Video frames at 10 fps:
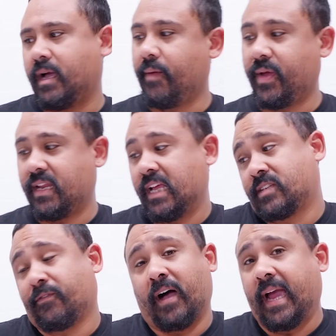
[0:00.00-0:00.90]
I mean,
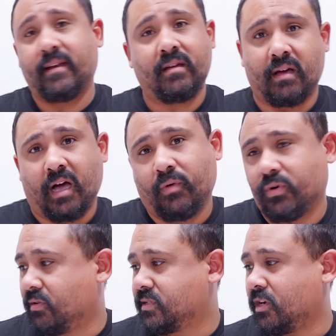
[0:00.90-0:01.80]
it's fine. I
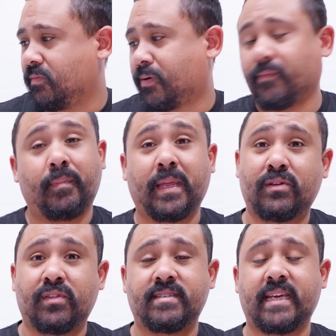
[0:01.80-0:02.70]
would also probably
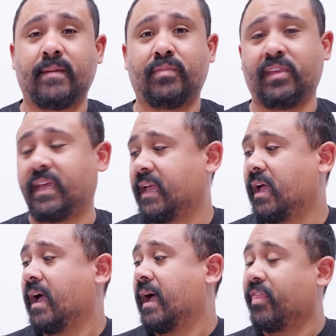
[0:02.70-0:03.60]
do the same thing.
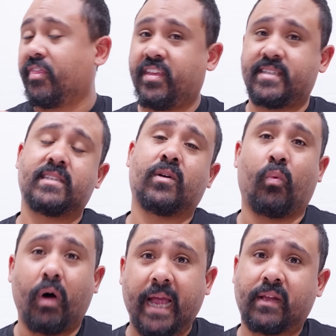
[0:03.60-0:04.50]
This is a
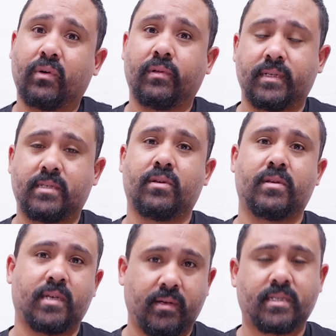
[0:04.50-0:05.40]
white cooler too,
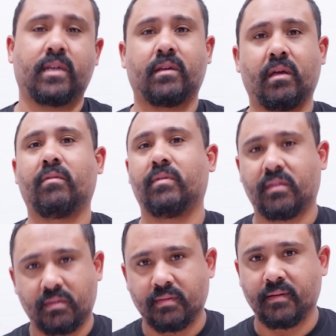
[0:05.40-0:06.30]
so it's gonna go
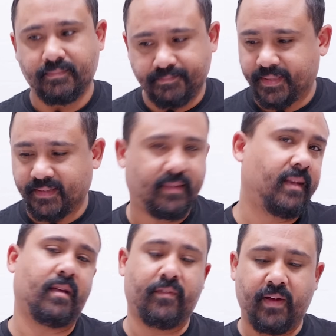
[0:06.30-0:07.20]
with the
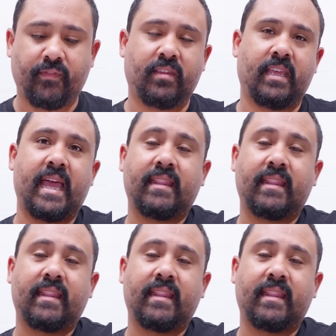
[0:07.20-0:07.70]
aesthetic of everything.